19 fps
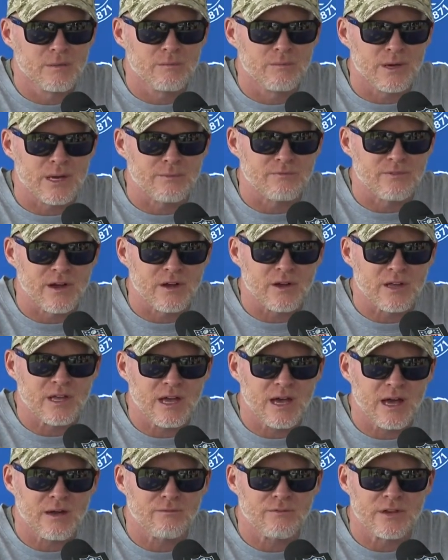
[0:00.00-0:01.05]
but I'm very
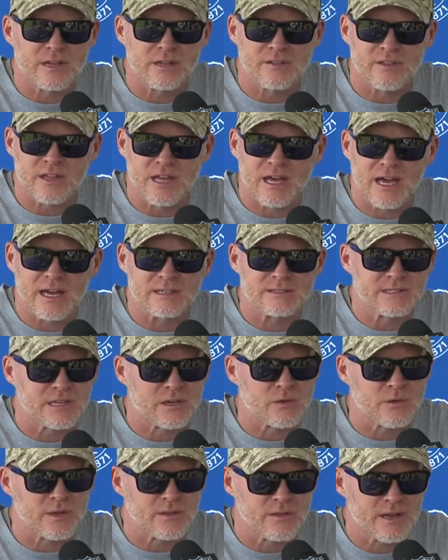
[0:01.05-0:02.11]
confident in the guys that
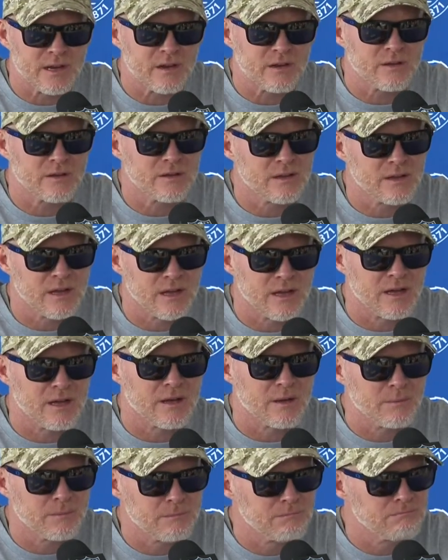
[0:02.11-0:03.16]
are in there.
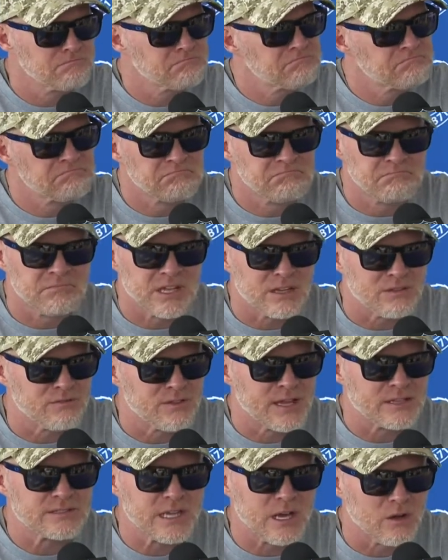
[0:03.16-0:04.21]
Um, if
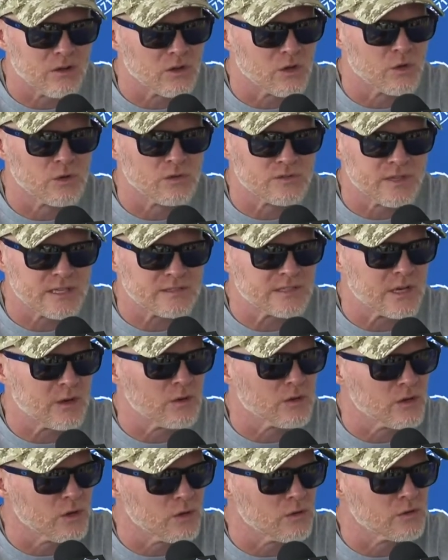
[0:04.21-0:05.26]
that's how it goes, that's how
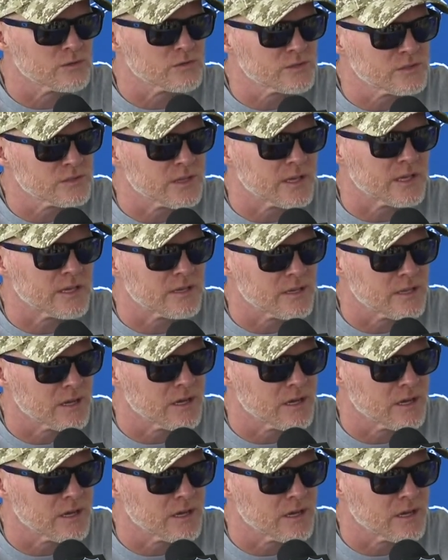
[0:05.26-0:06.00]
it goes, and